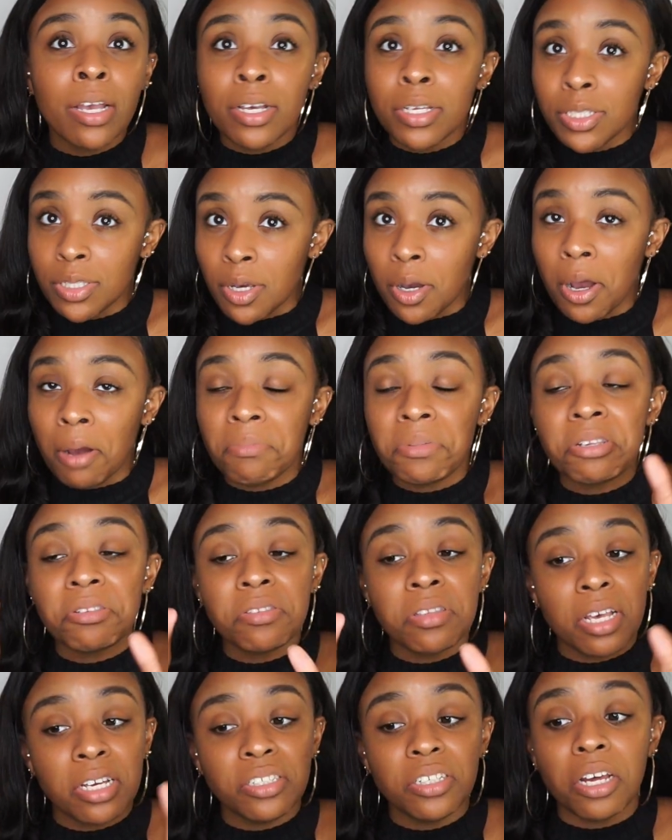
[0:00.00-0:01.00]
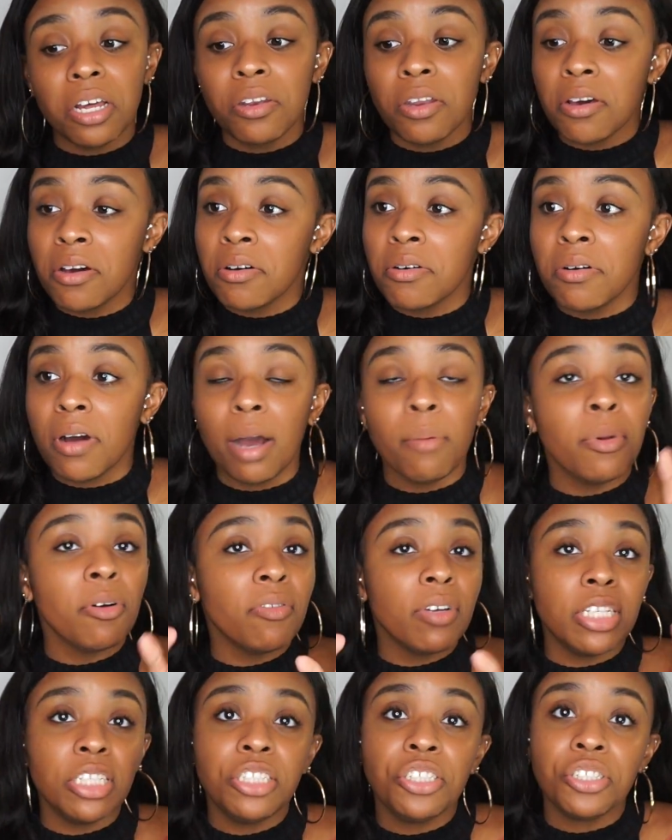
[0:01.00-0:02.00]
So, I'm going to just let y'all know I'm
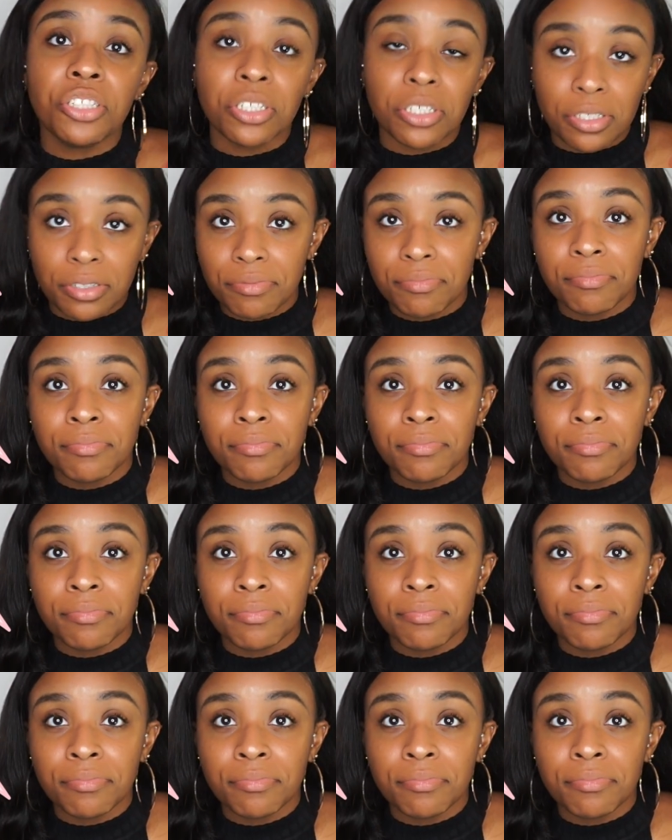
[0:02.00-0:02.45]
already shook.